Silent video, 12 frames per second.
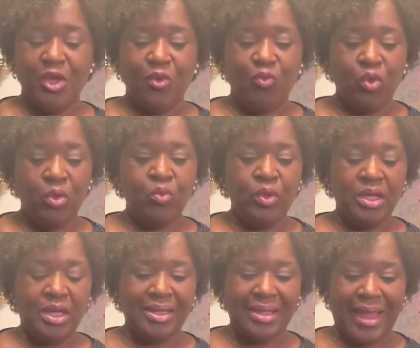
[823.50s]
when we
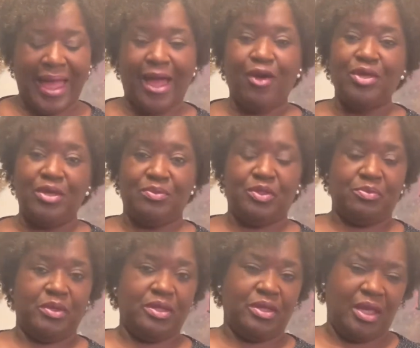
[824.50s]
allow Him to
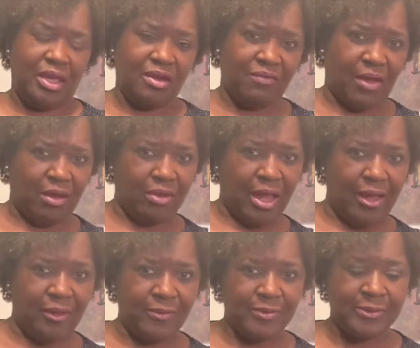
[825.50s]
be the head of our
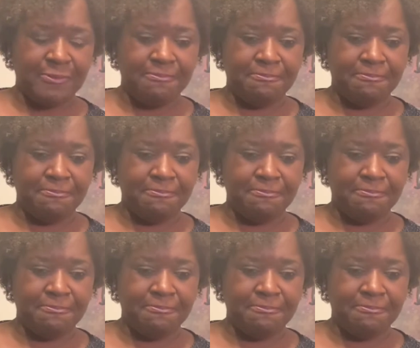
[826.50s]
lives,